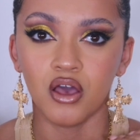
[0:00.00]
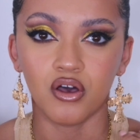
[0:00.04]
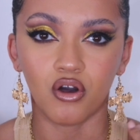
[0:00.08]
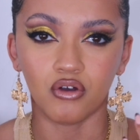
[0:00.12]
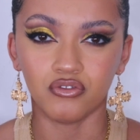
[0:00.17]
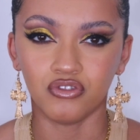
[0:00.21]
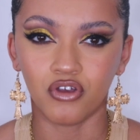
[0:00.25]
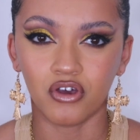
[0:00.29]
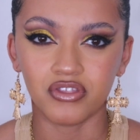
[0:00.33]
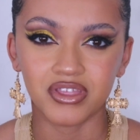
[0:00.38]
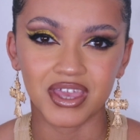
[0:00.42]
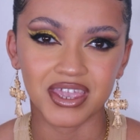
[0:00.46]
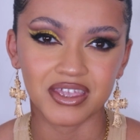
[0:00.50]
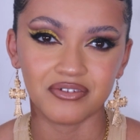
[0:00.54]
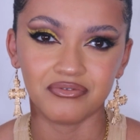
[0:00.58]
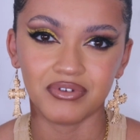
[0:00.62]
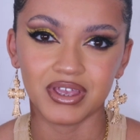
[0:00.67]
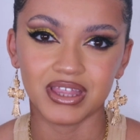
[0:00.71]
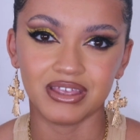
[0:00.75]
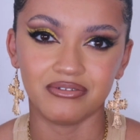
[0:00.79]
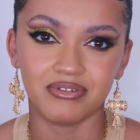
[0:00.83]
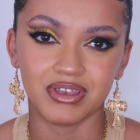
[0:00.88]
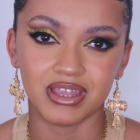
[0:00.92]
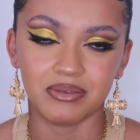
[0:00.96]
Not that it
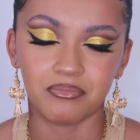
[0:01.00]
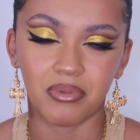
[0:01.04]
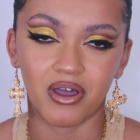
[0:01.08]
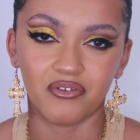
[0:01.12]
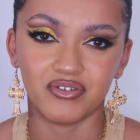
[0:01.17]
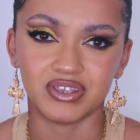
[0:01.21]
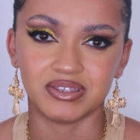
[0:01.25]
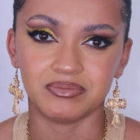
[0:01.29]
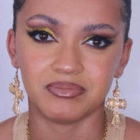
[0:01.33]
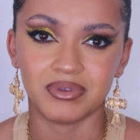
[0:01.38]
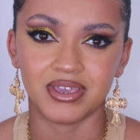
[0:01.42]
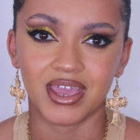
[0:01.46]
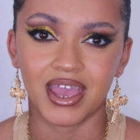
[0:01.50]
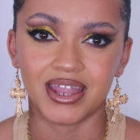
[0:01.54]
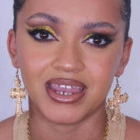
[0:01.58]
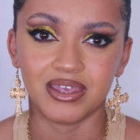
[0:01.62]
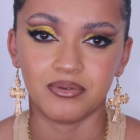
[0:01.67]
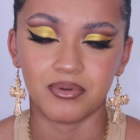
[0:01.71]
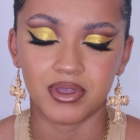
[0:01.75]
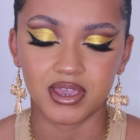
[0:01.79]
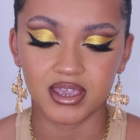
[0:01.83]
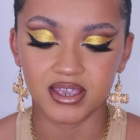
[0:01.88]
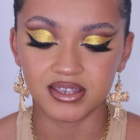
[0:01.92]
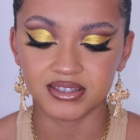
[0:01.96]
really bothers me
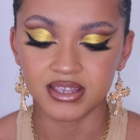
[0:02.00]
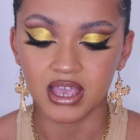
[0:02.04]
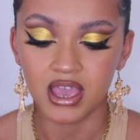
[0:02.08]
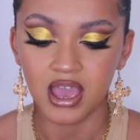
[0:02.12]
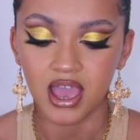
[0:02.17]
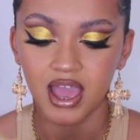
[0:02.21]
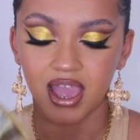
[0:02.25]
anyways.